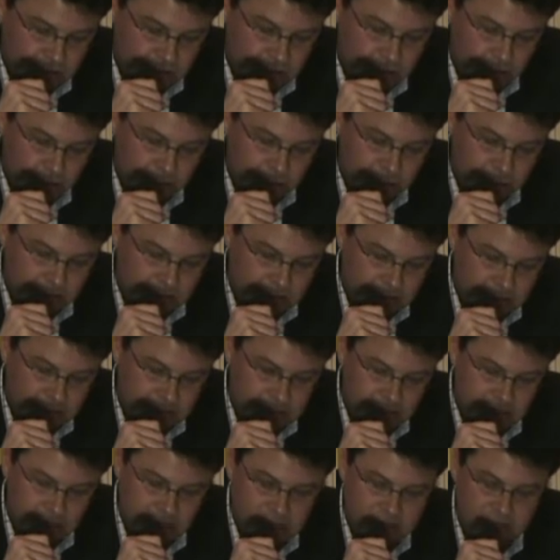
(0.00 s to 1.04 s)
even when there is
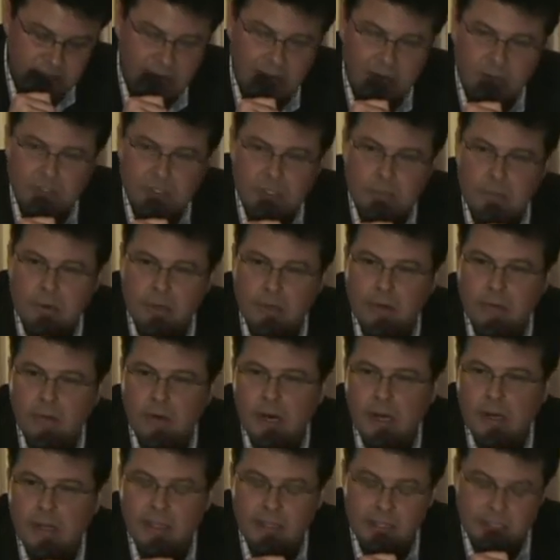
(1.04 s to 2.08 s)
dissatisfaction among
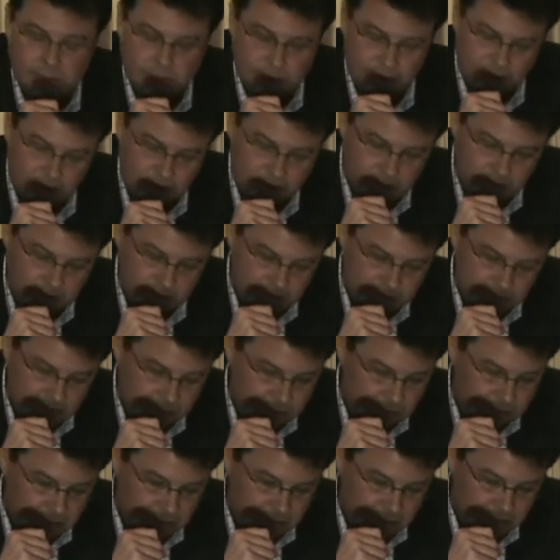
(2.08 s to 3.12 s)
Iranians with their current
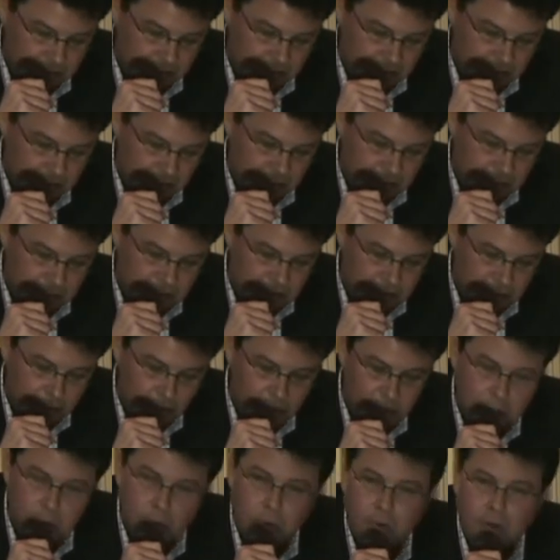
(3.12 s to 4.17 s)
leadership, is so
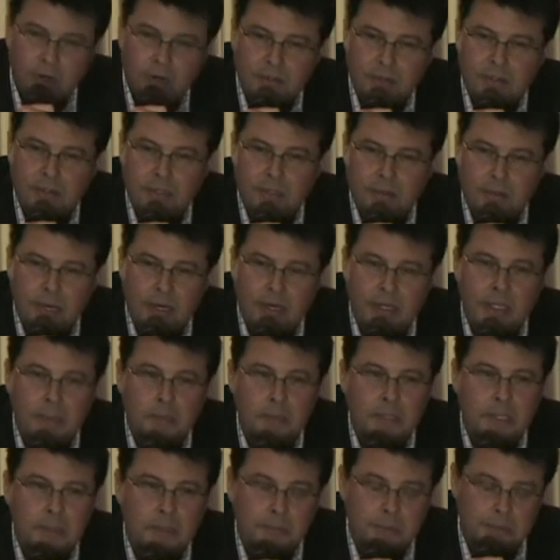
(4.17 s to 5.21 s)
abhorrent to the
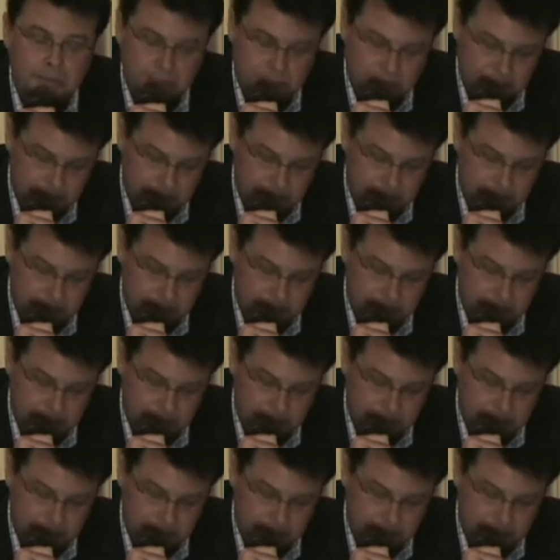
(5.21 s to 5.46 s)
Iranian people.